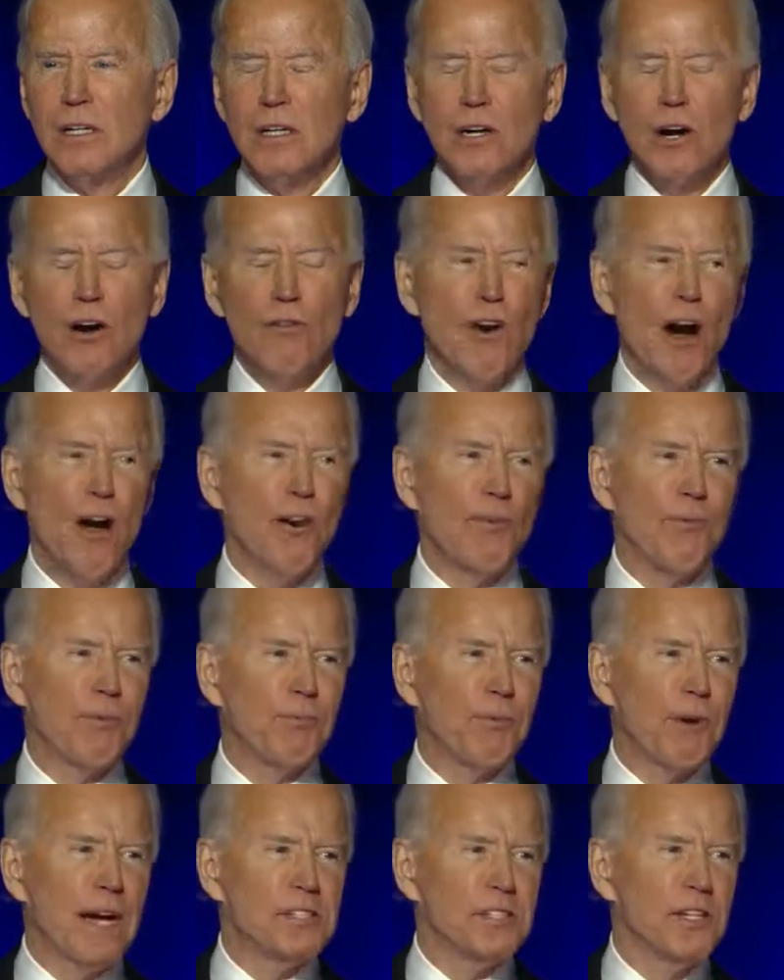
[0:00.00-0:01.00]
who voted for
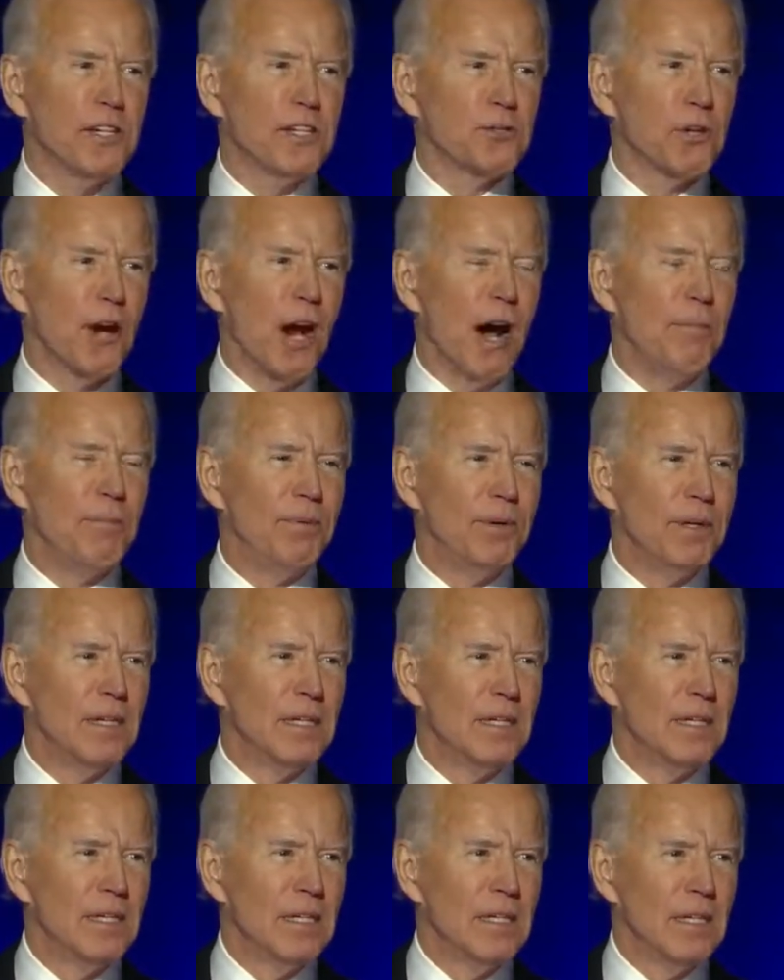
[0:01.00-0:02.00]
President Trump,
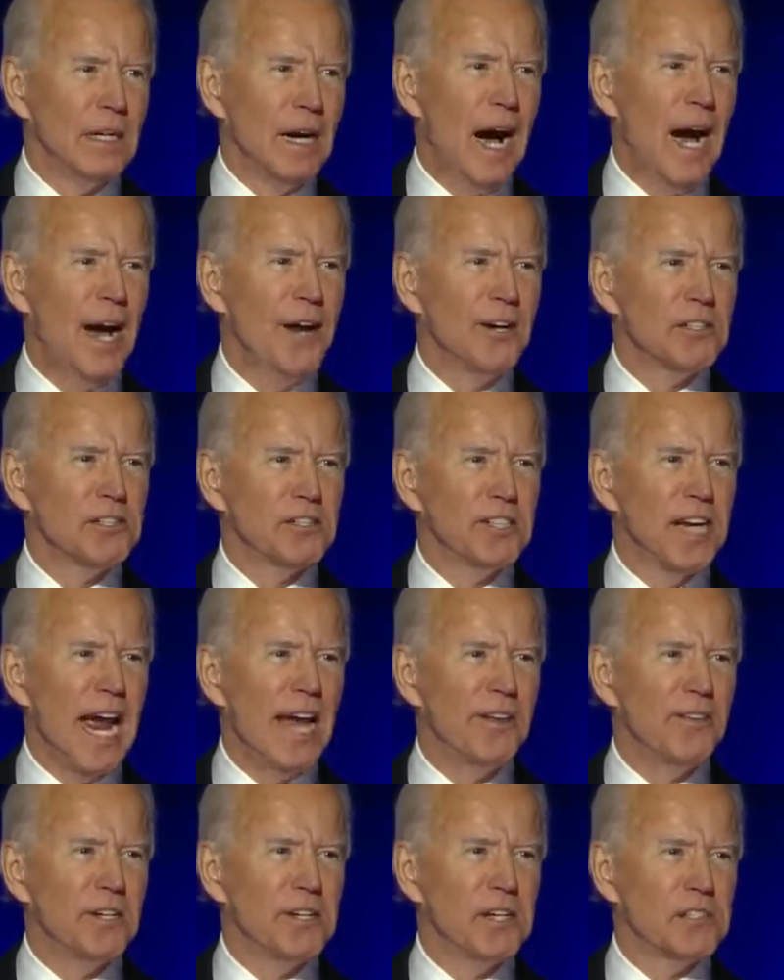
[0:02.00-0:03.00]
I
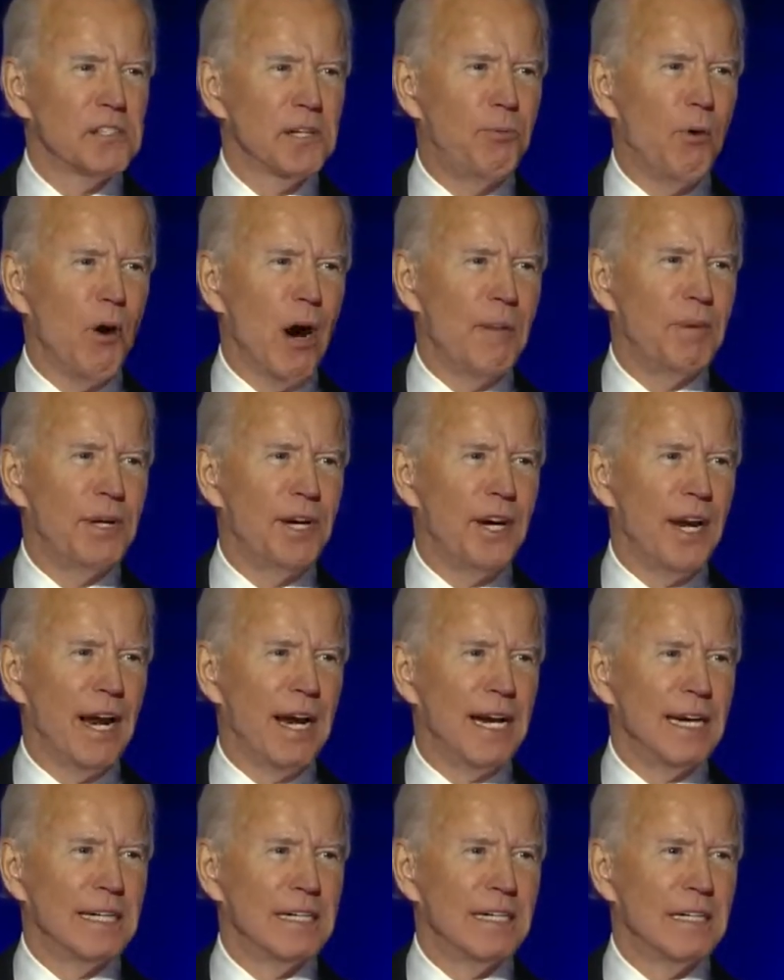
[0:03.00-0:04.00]
understand the disappointment
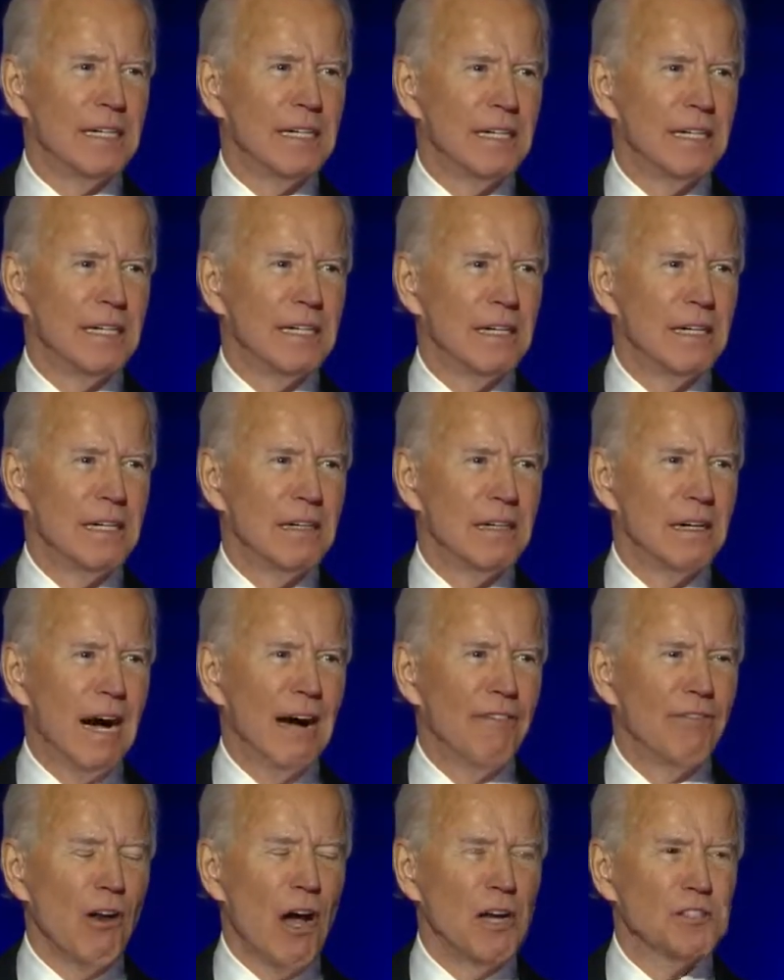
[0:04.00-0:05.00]
tonight.
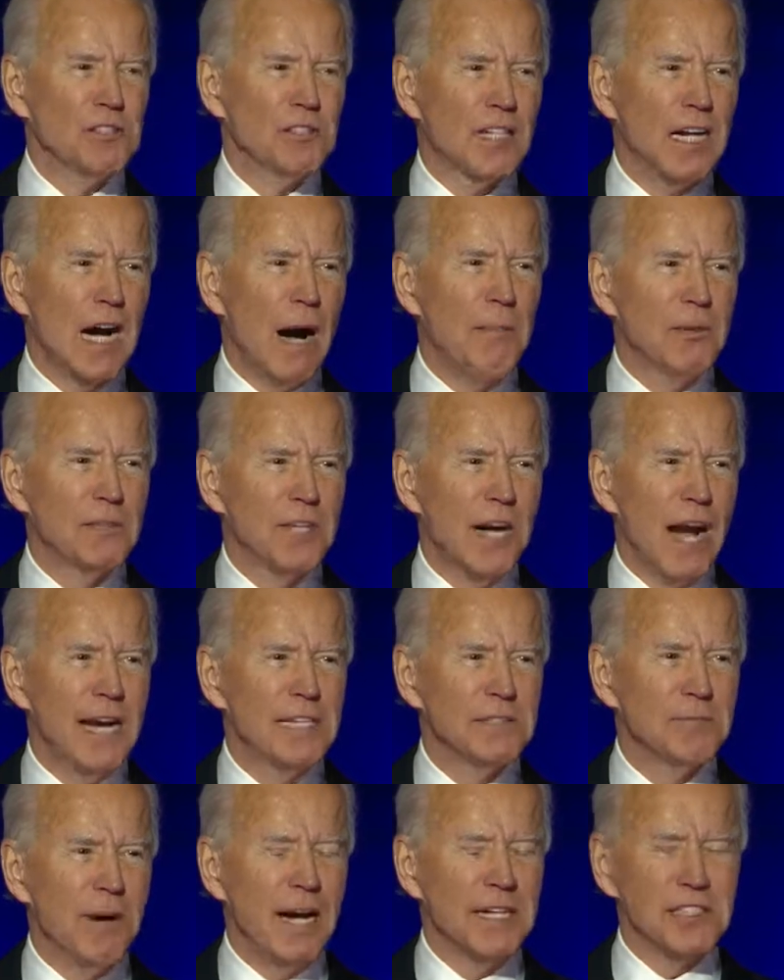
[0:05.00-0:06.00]
I've lost a couple
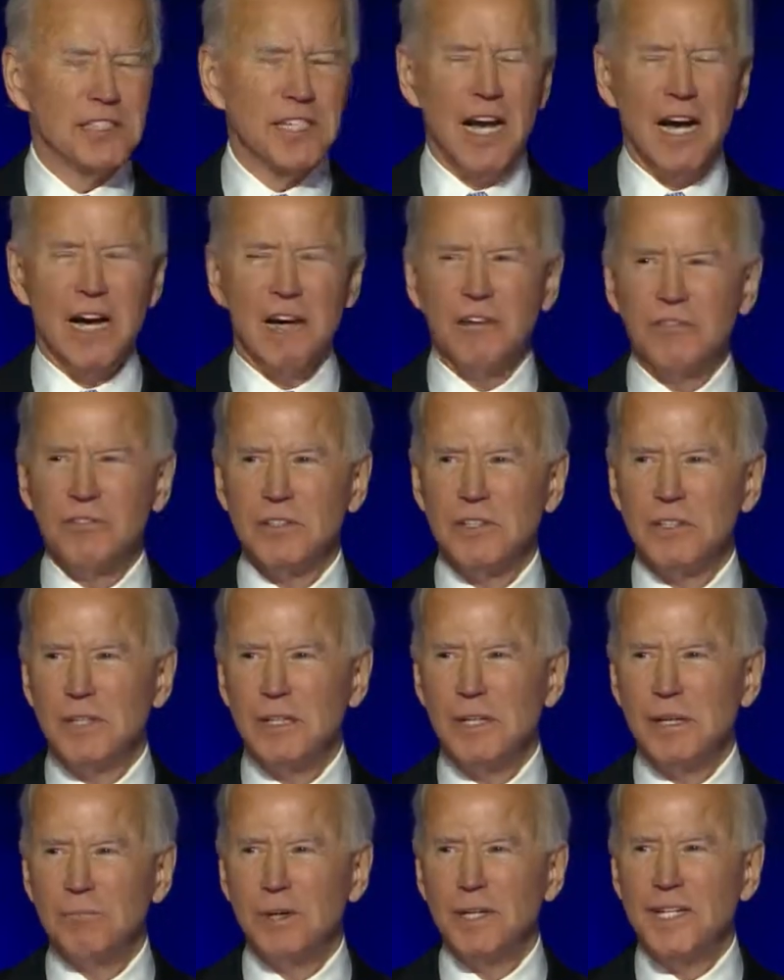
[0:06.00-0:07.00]
times myself,
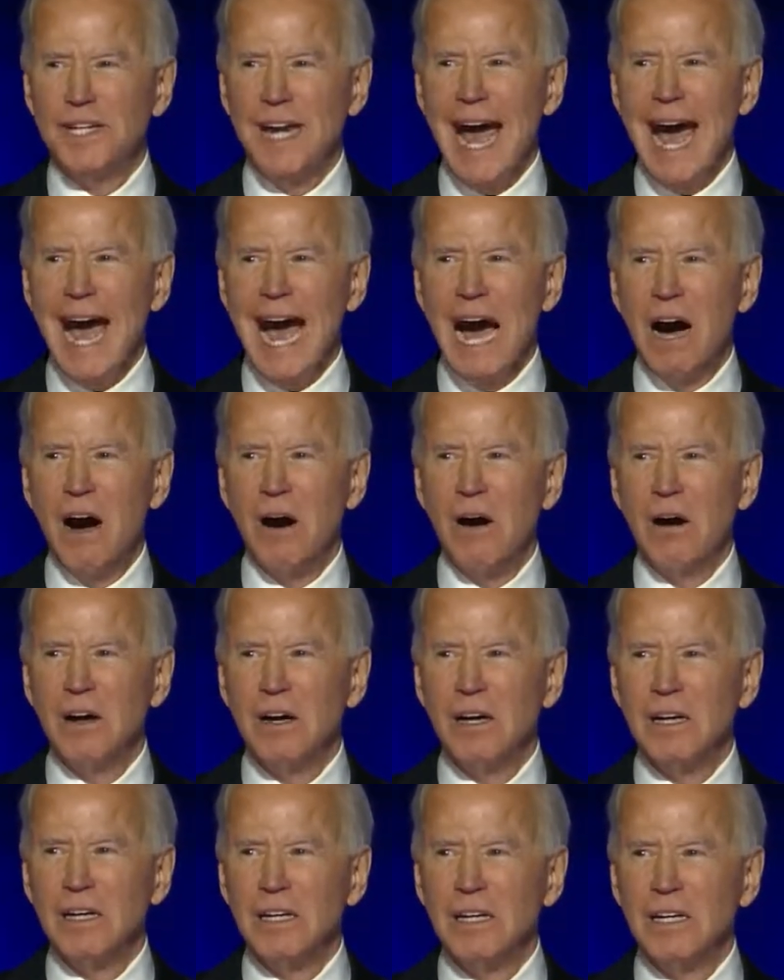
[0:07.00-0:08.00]
but
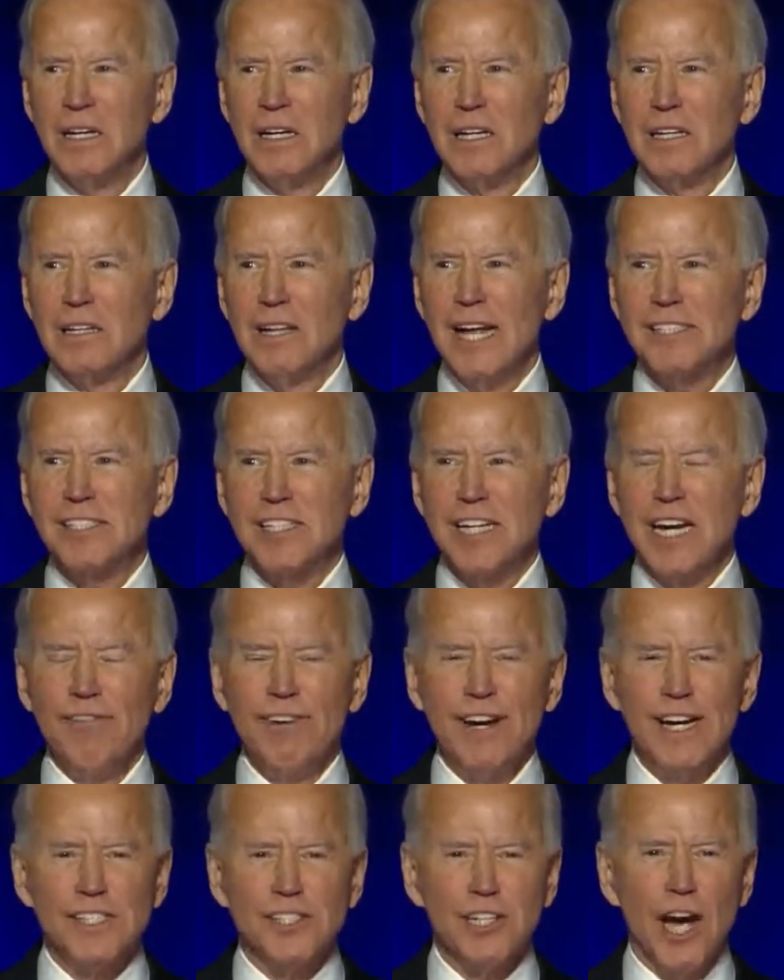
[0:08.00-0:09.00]
now let's give
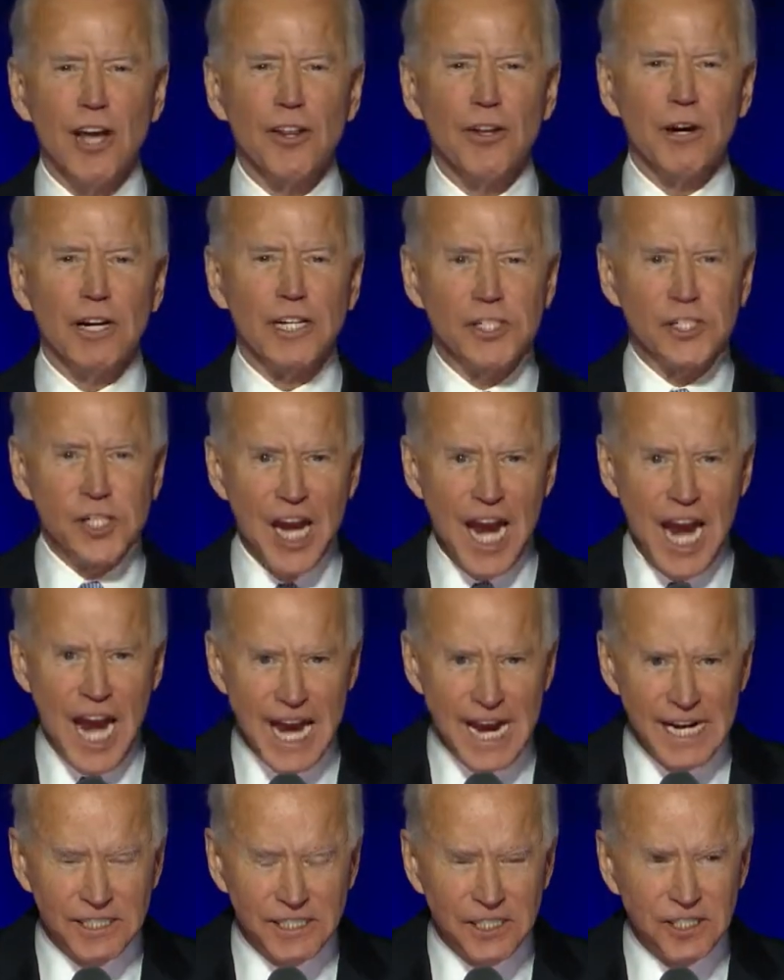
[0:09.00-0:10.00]
each other a
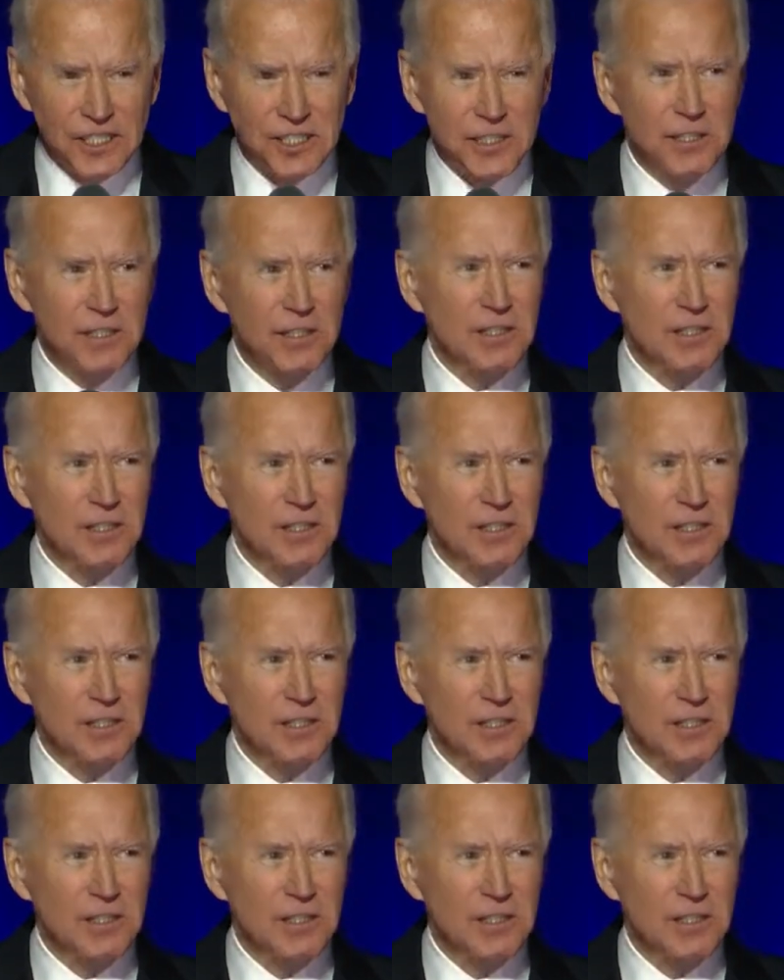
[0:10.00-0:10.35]
chance.